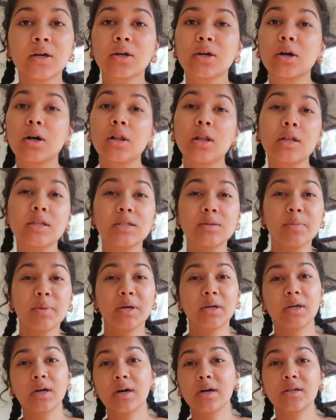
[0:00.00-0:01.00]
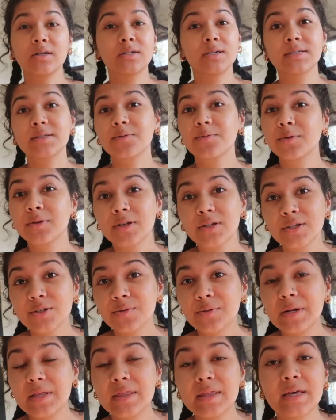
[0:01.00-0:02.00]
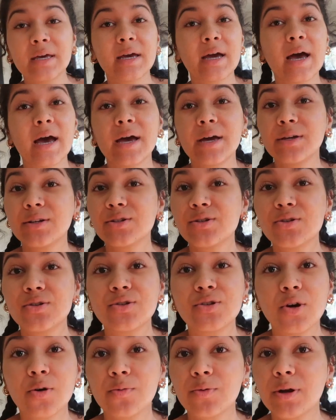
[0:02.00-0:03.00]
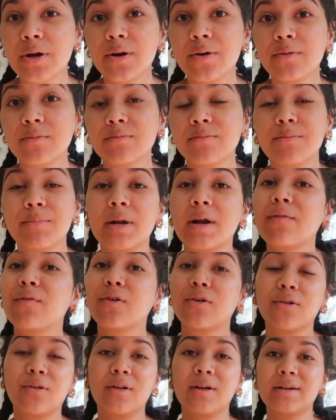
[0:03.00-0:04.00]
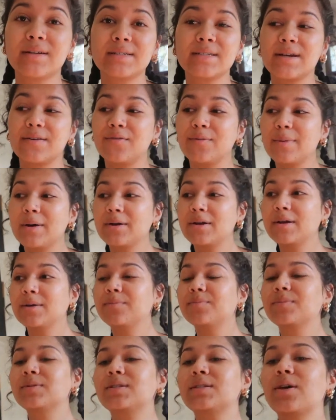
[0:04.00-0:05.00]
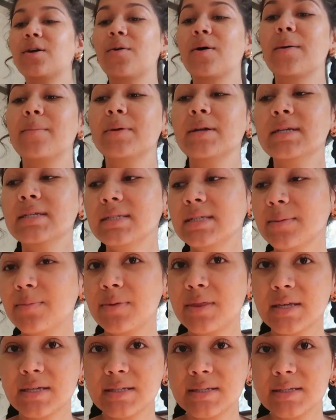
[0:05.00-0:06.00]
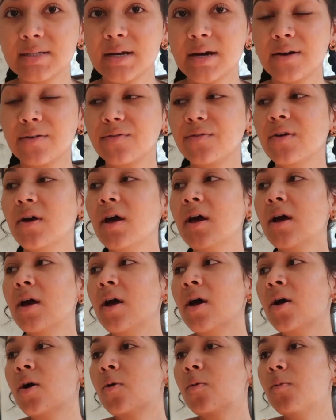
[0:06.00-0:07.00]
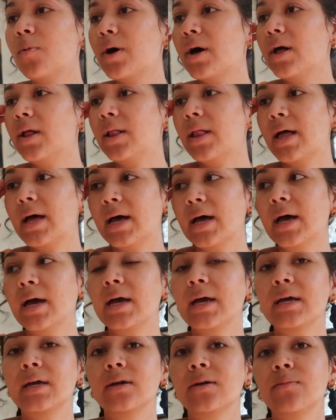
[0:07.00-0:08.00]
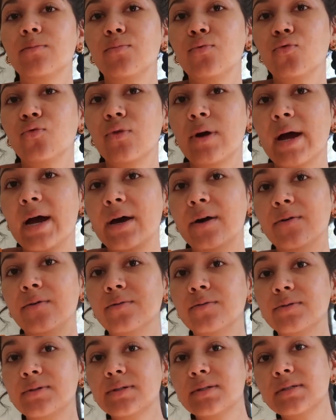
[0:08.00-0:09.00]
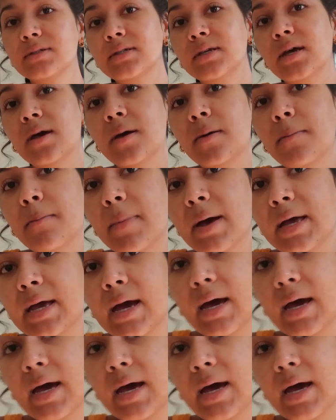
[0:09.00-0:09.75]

Cleanse my gut, doesn't really do anything. I don't know, but I've heard a lot of stuff about it. So I'm gonna sip this stuff while I browse my